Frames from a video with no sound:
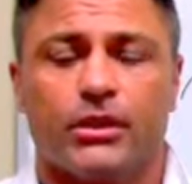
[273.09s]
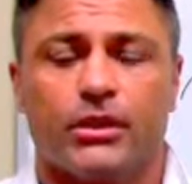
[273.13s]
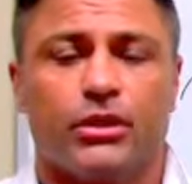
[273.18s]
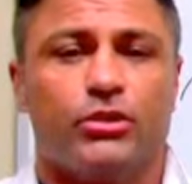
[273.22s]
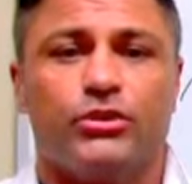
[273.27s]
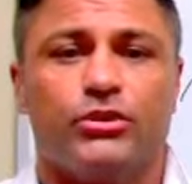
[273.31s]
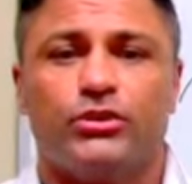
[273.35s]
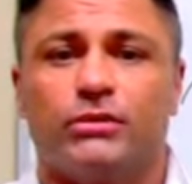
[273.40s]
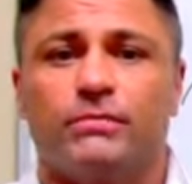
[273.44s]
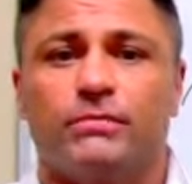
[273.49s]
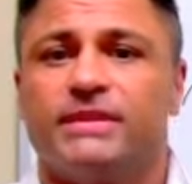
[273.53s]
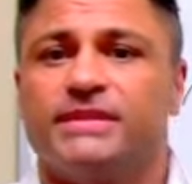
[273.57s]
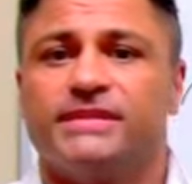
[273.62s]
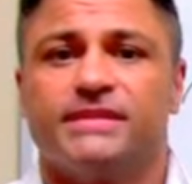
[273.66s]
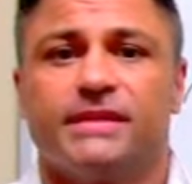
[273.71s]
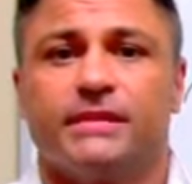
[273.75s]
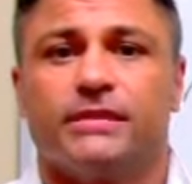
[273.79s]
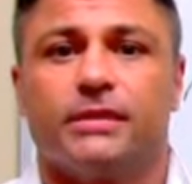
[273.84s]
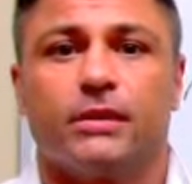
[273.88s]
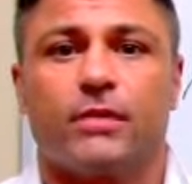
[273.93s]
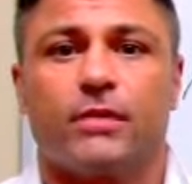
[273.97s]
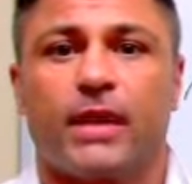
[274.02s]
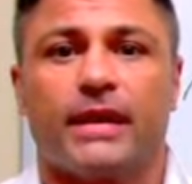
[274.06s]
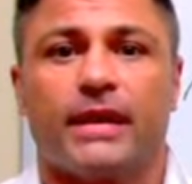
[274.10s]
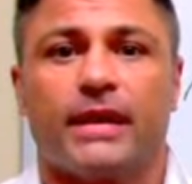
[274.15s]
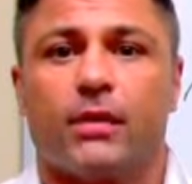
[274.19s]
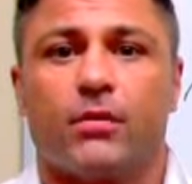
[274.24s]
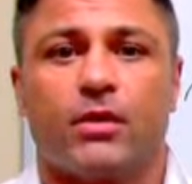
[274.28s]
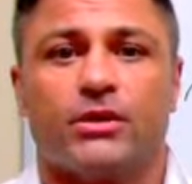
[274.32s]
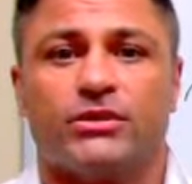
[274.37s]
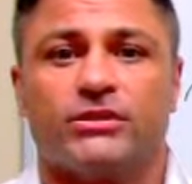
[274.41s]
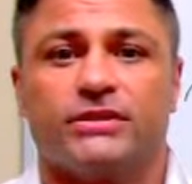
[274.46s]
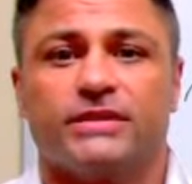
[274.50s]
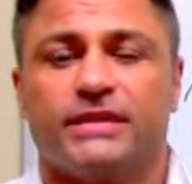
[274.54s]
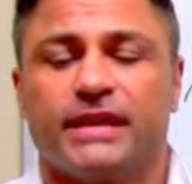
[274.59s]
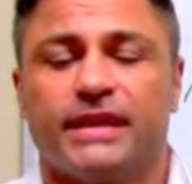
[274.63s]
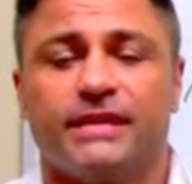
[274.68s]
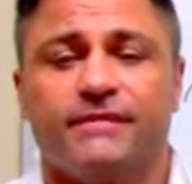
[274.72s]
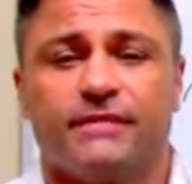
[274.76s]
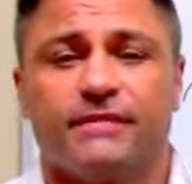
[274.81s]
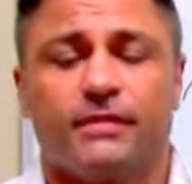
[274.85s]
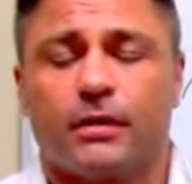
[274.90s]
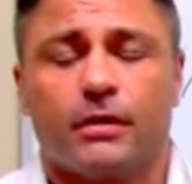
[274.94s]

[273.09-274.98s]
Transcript: You shouldn't be sitting there right now watching TV